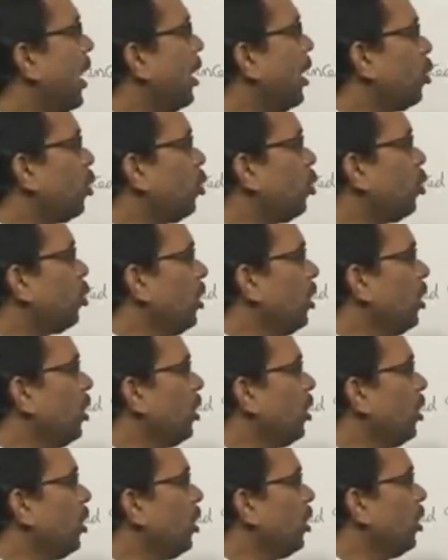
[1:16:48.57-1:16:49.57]
Okay, 2
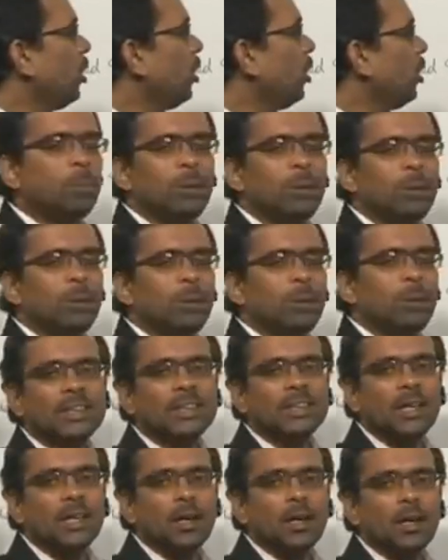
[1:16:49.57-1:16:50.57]
into Rs plus
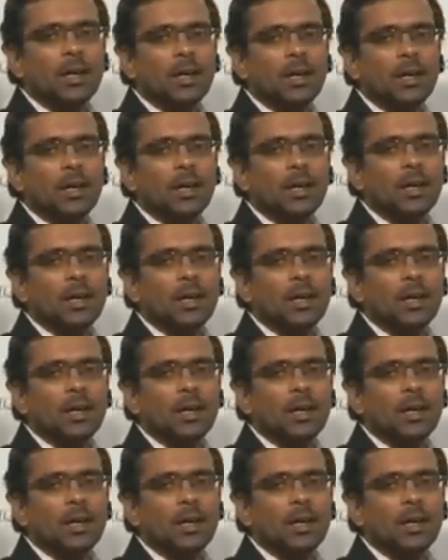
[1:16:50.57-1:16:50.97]
HIE.